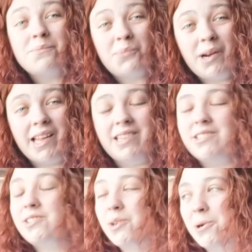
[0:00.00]
Brilliant.
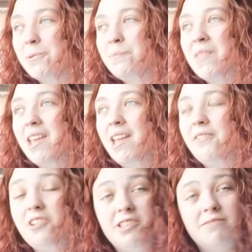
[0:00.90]
So
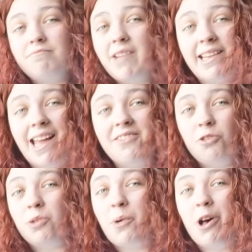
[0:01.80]
if you want
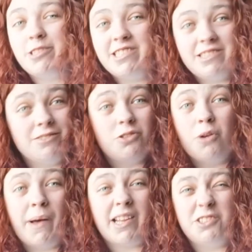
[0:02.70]
to pause this and go
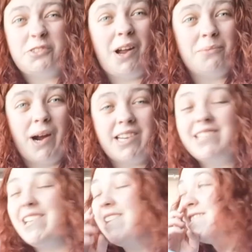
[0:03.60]
back and try and
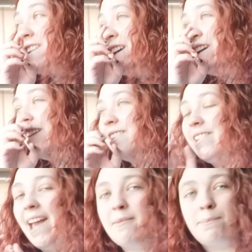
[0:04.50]
practice this,
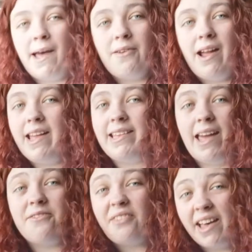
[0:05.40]
get at it,
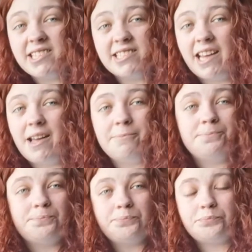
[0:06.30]
get faster,
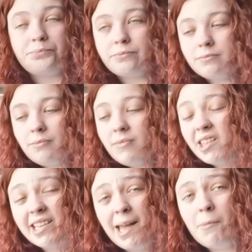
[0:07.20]

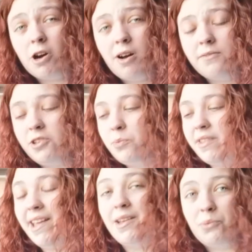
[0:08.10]
get more confident
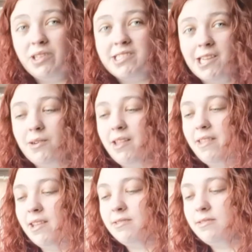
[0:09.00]
with it, it will sound like
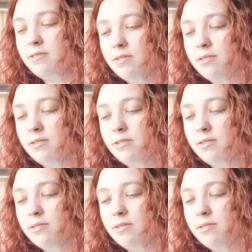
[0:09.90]
this.